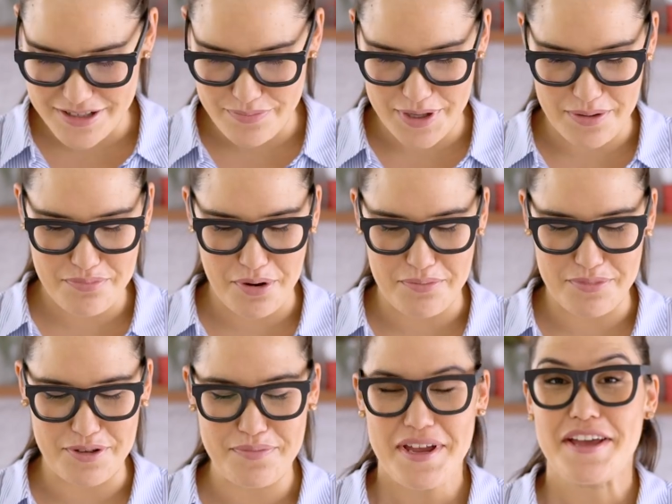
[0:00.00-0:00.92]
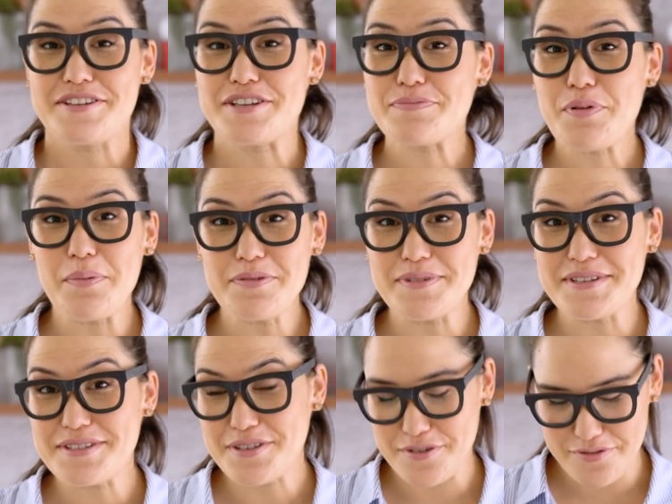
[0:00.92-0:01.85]
to be a problem. Just pop them
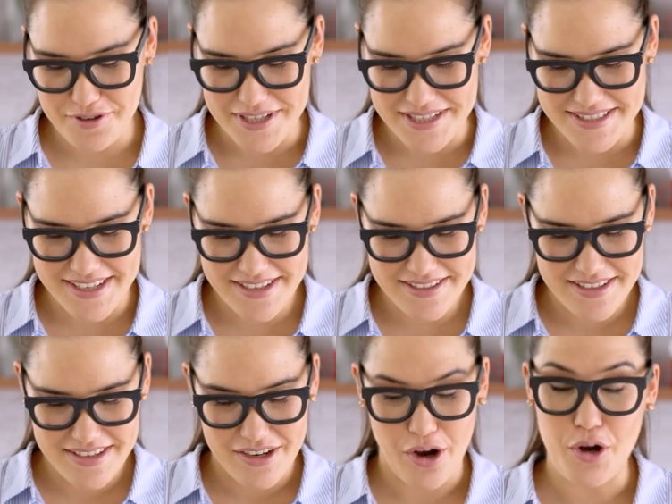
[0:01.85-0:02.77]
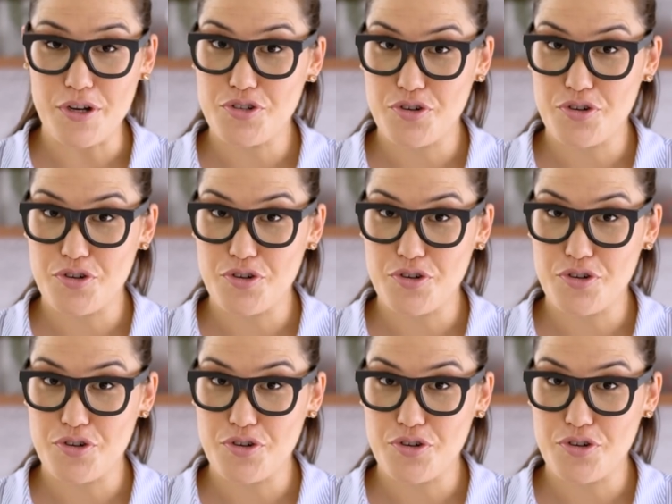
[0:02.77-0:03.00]
into your freezer on a